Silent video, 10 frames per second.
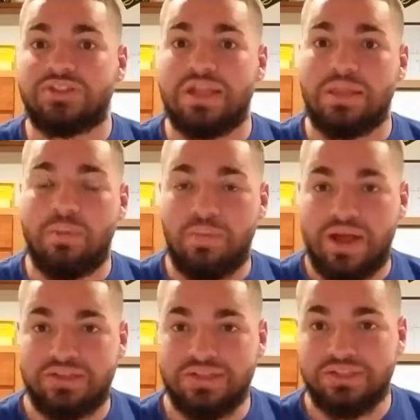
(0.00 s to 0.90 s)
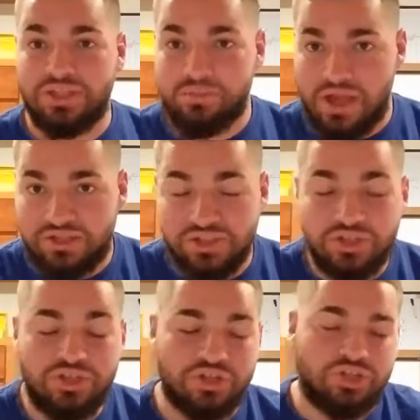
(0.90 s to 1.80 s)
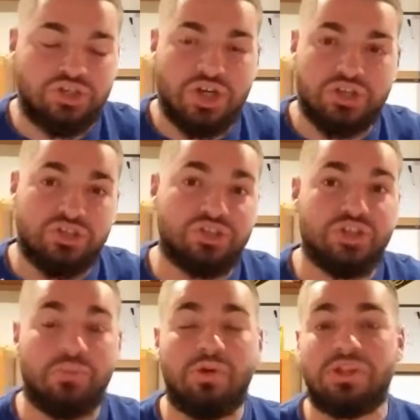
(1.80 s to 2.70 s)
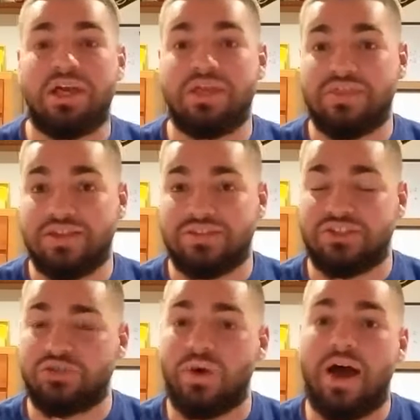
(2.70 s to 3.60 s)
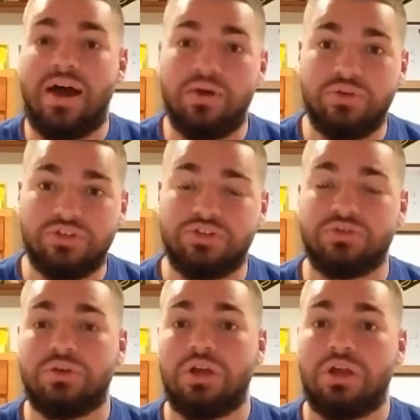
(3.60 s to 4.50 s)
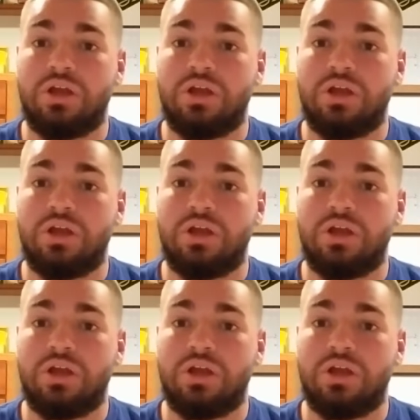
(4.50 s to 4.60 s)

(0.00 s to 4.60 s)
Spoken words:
to send them a message, and the message should structure somewhat like this. This is what I always do.